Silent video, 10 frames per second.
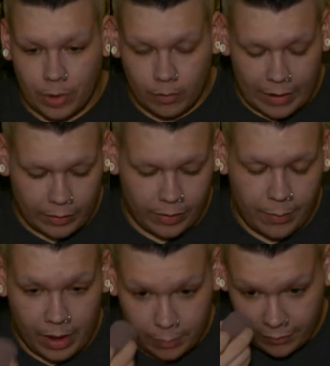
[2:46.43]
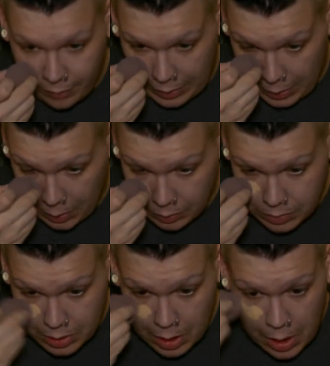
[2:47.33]
around the bottom of my
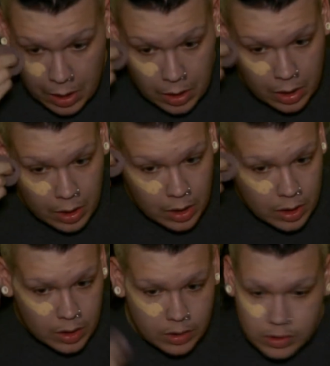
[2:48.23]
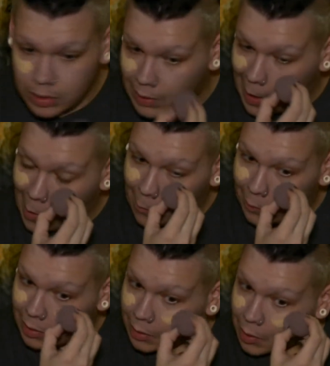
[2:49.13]
nose. So now I'm
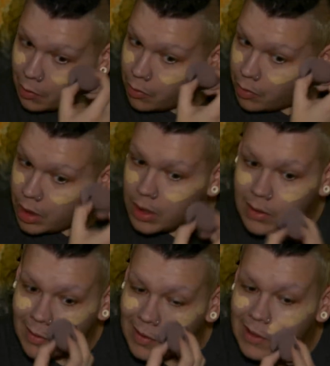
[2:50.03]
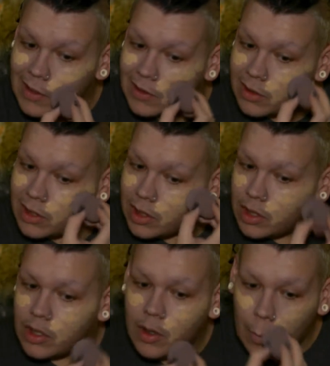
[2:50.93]
going to go in
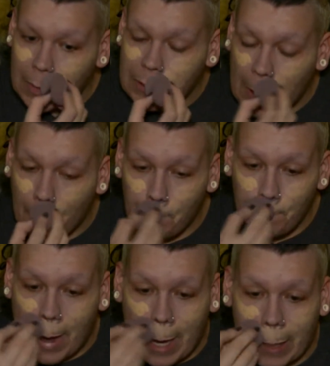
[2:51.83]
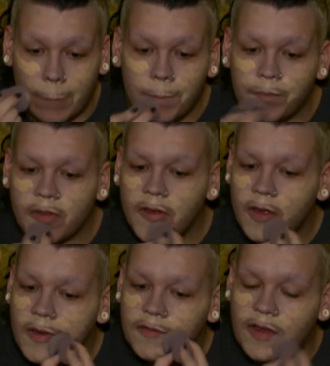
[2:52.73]
with my
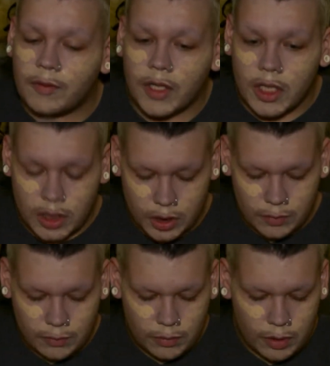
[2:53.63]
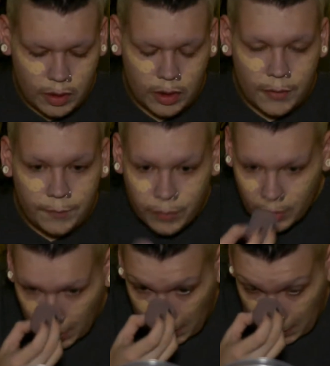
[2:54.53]
foundation
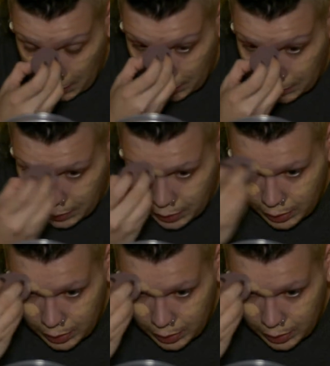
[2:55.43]
and